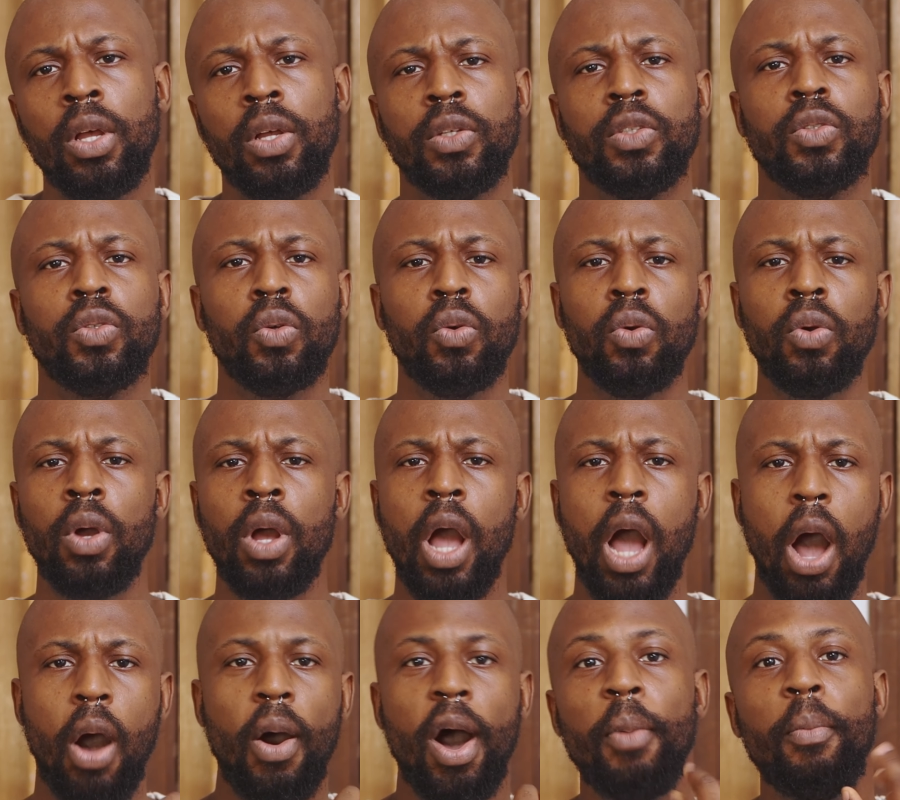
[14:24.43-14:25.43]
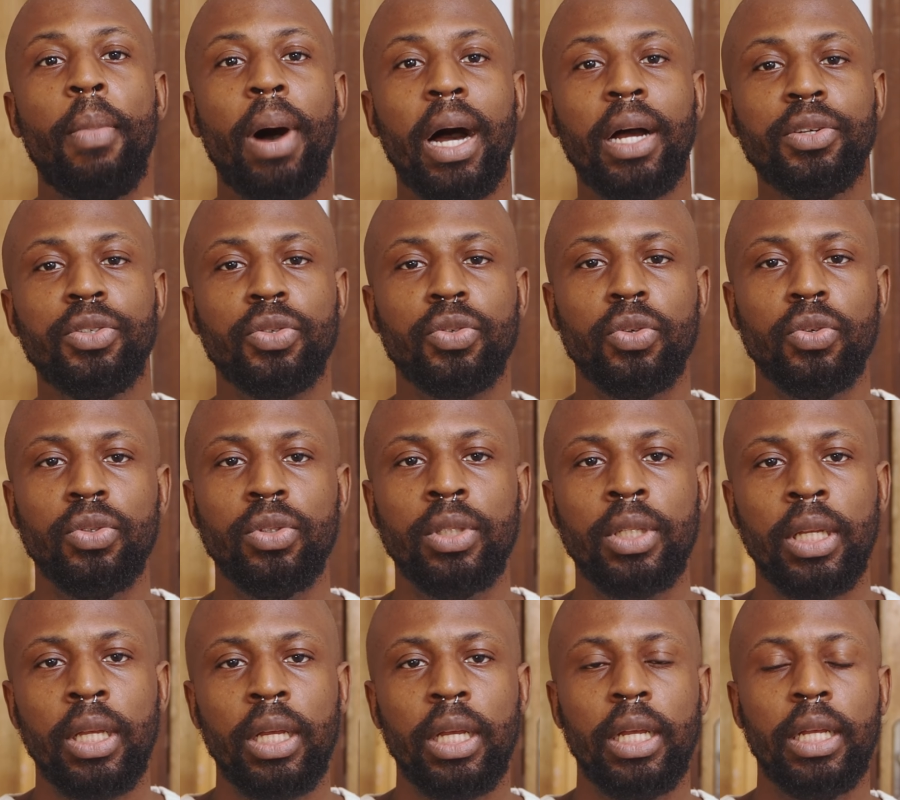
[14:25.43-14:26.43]
So our bad road
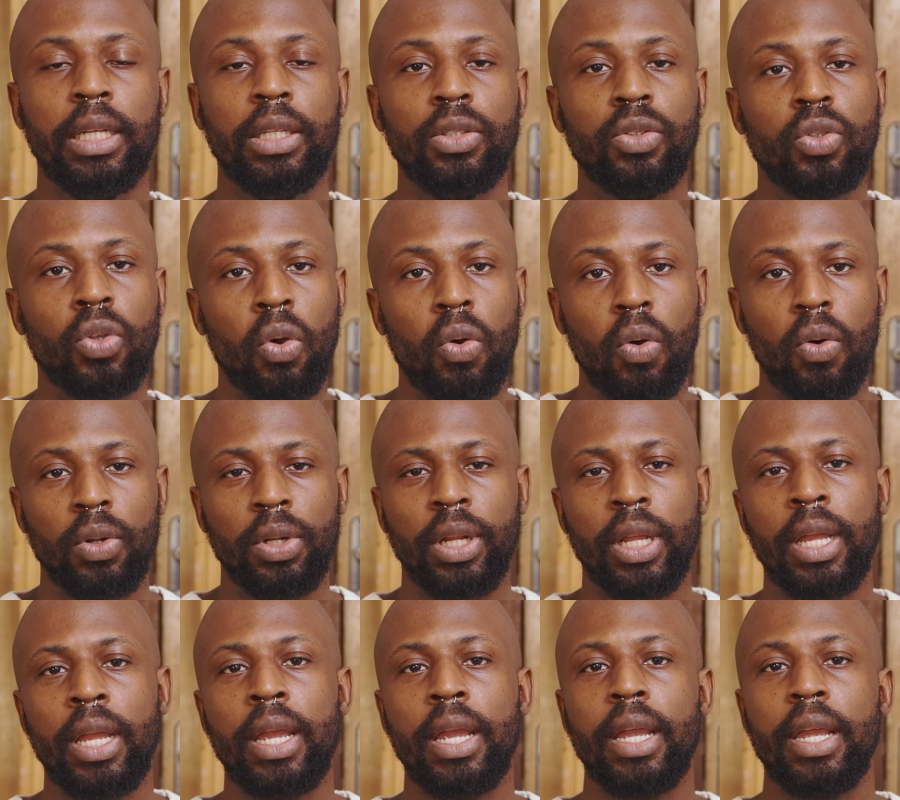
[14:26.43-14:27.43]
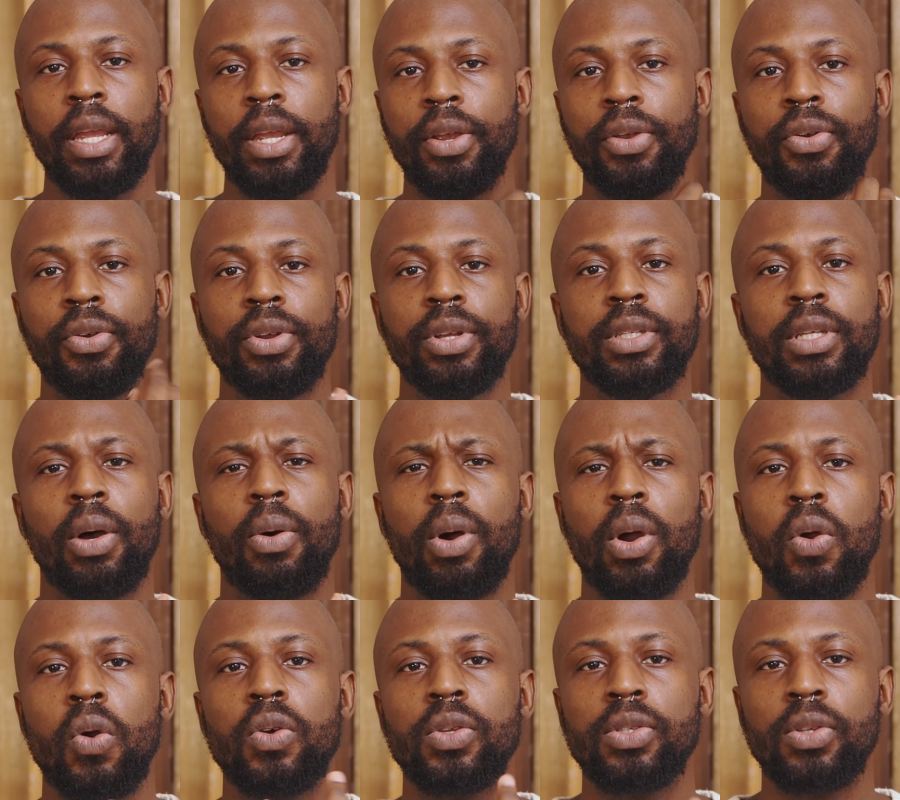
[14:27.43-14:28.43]
in turn increase our
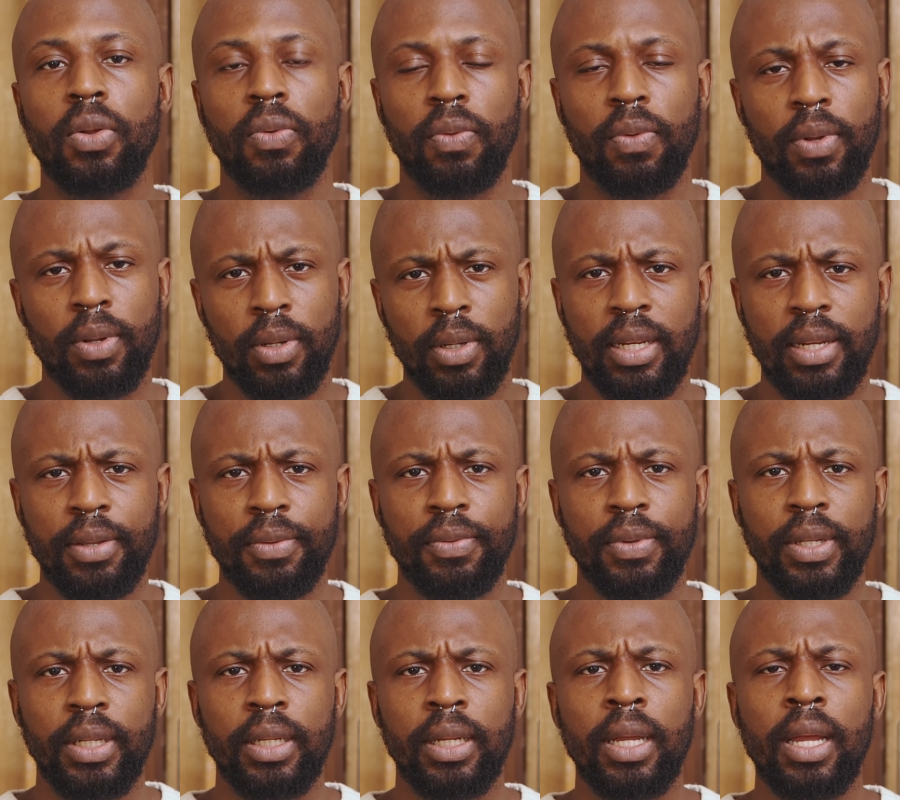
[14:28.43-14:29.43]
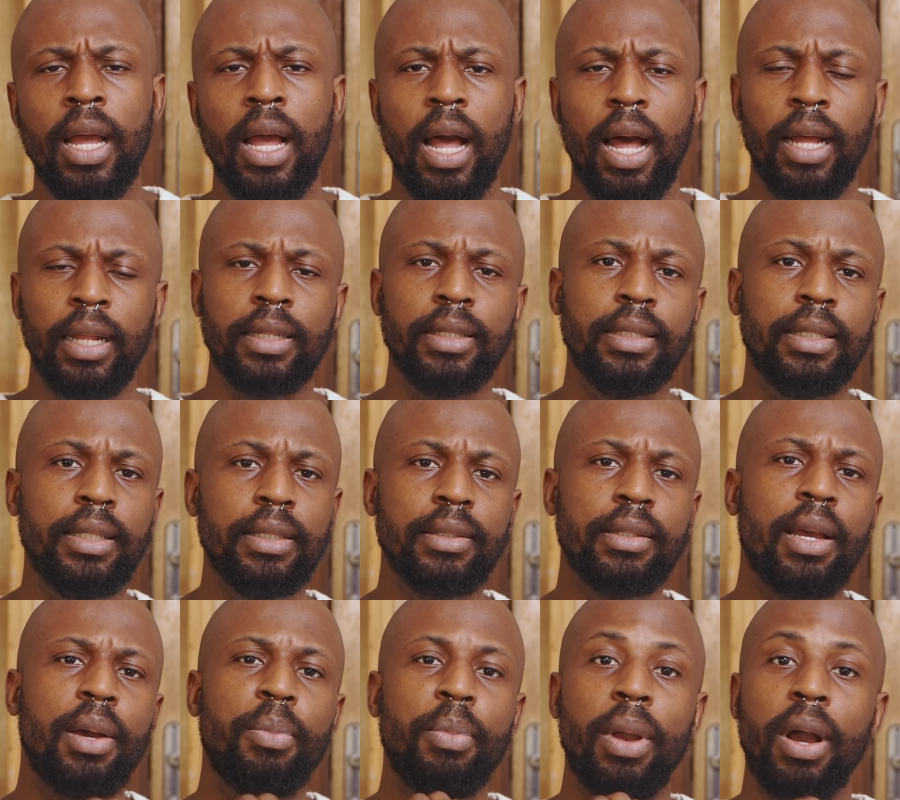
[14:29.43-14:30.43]
cost of living, and this
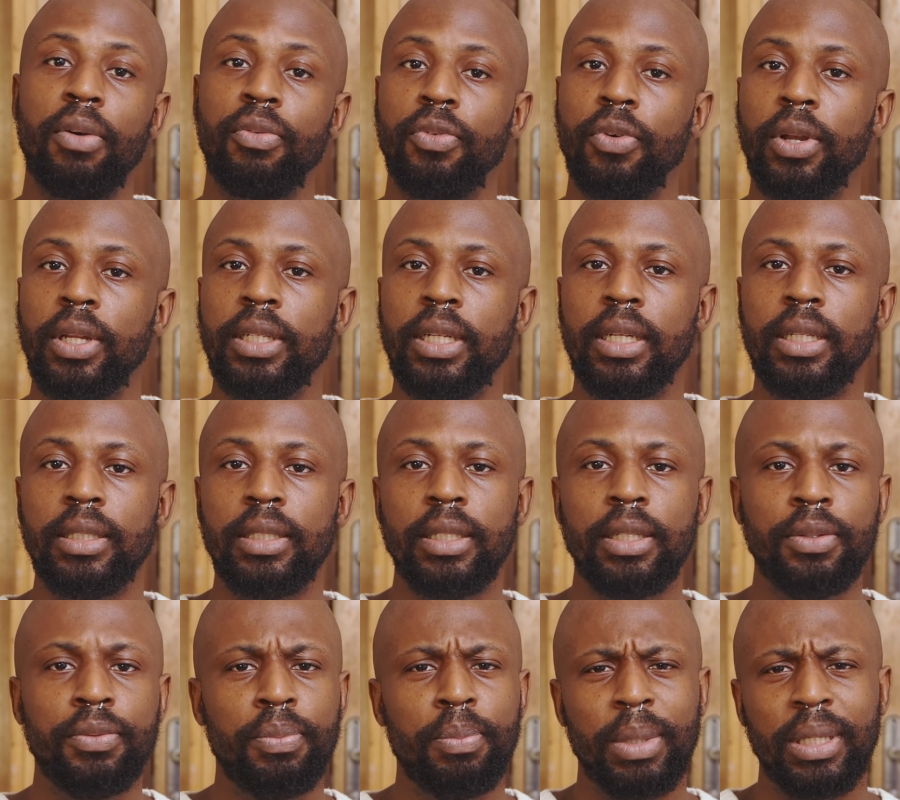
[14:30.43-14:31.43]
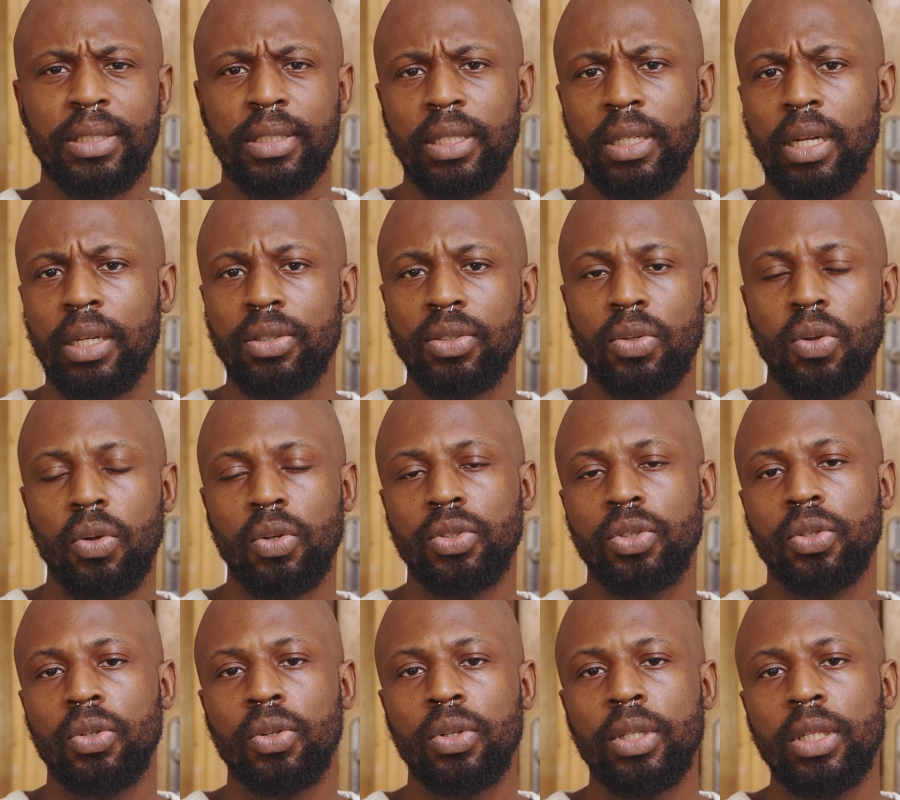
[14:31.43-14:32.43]
can be avoided if maintenance
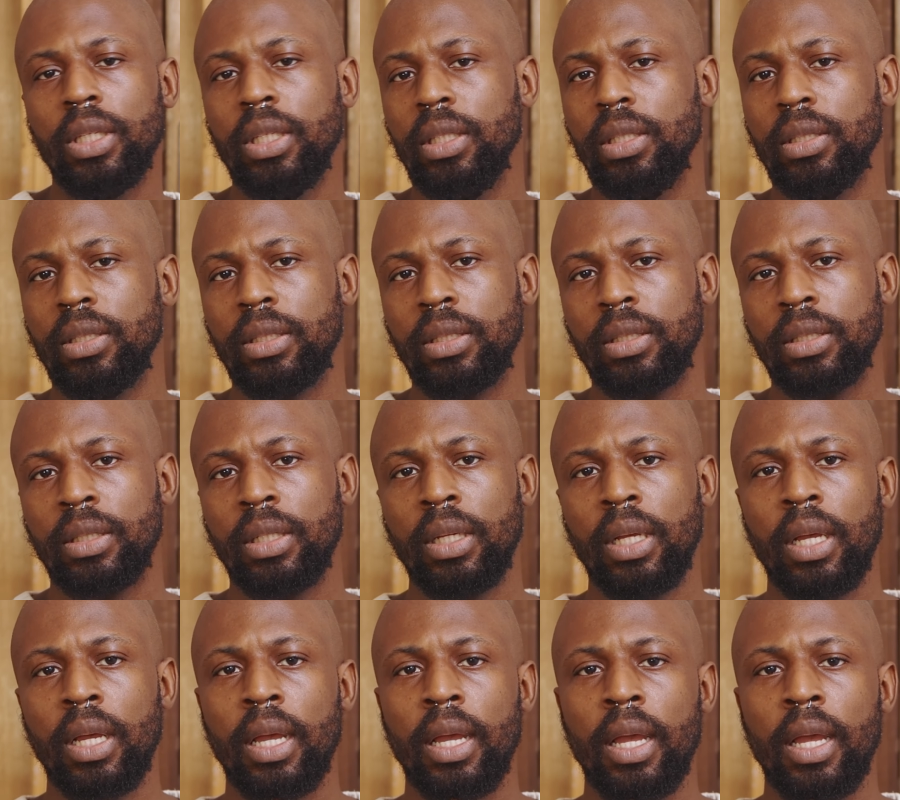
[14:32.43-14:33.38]
culture is